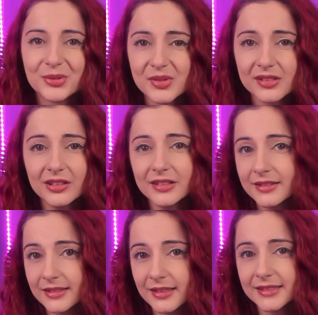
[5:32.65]
To start
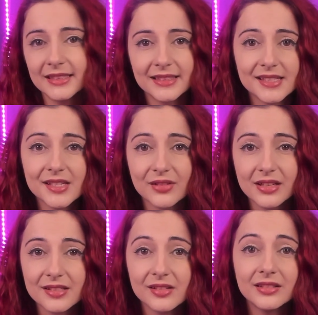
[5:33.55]
unlocking Lizi's
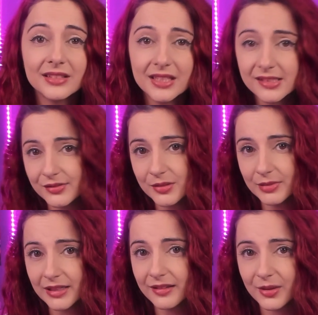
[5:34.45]
Reins, you need to have
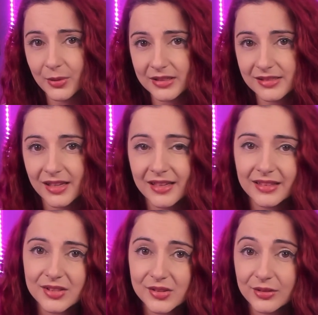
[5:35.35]
completed the questline
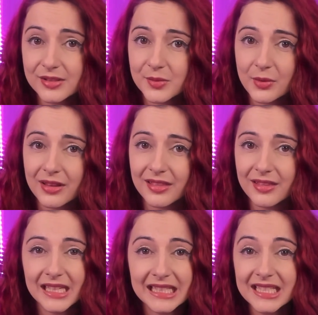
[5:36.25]
that starts with
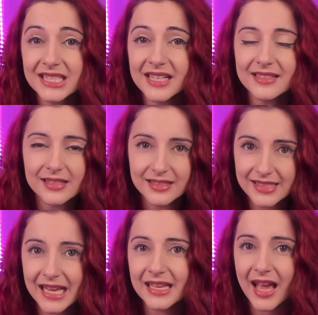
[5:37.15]
Initiate's
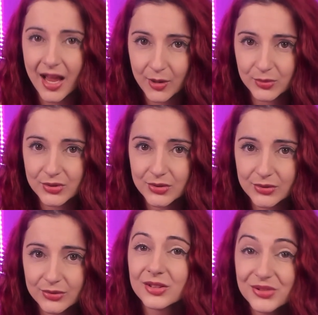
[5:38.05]
Day Out.
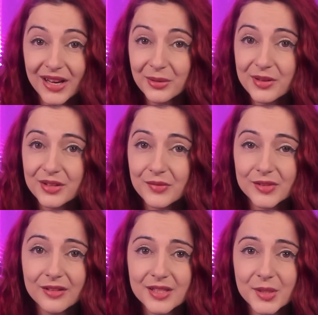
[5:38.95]
To check whether you've
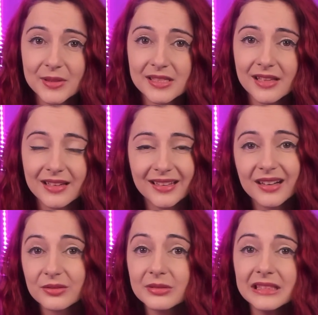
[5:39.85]
done this questline, I
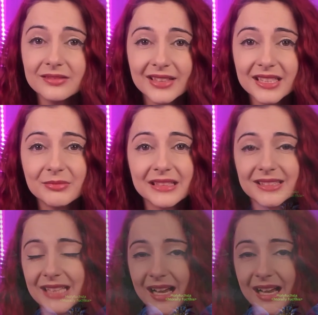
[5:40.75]
really recommend an